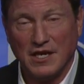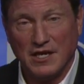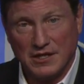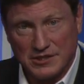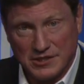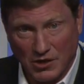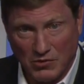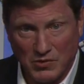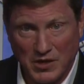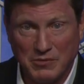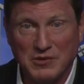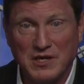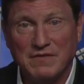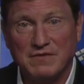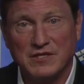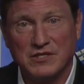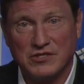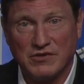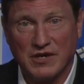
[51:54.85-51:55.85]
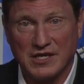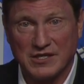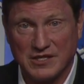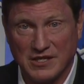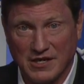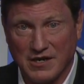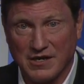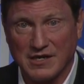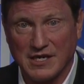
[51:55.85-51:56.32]
So, what we've
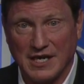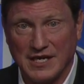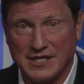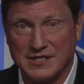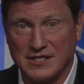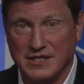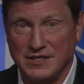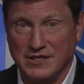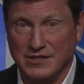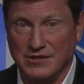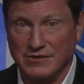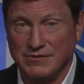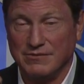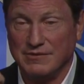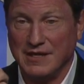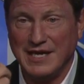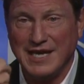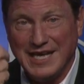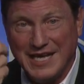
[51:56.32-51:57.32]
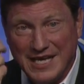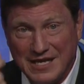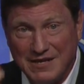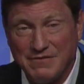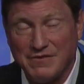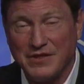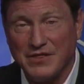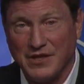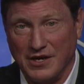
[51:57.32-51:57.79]
instructed our guys to do,
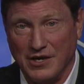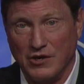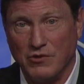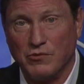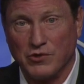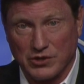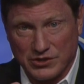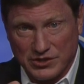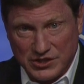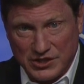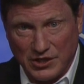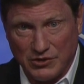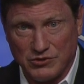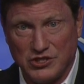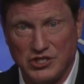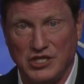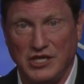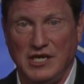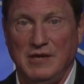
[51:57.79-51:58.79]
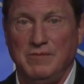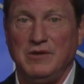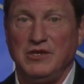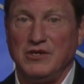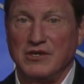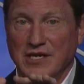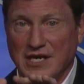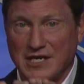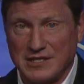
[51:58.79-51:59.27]
even though we're so cheap and
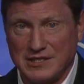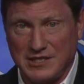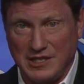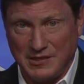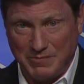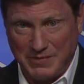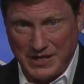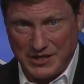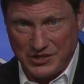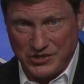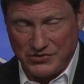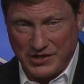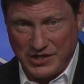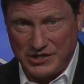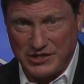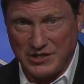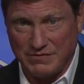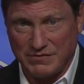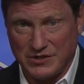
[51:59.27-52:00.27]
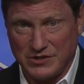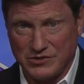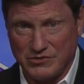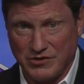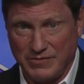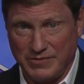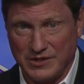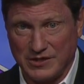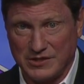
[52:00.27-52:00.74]
you're not going to see the penetration of
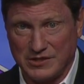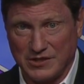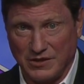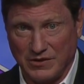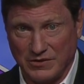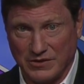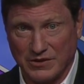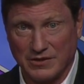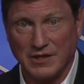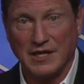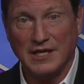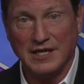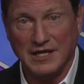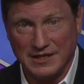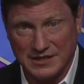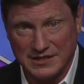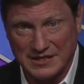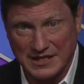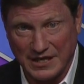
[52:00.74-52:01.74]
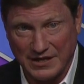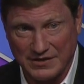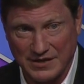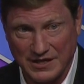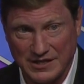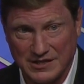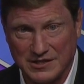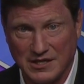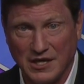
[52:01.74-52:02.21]
distributed solar in the
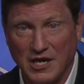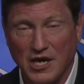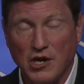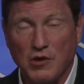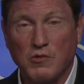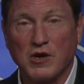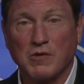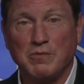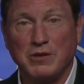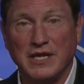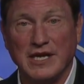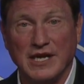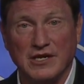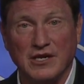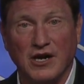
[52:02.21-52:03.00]
Southeast, we're playing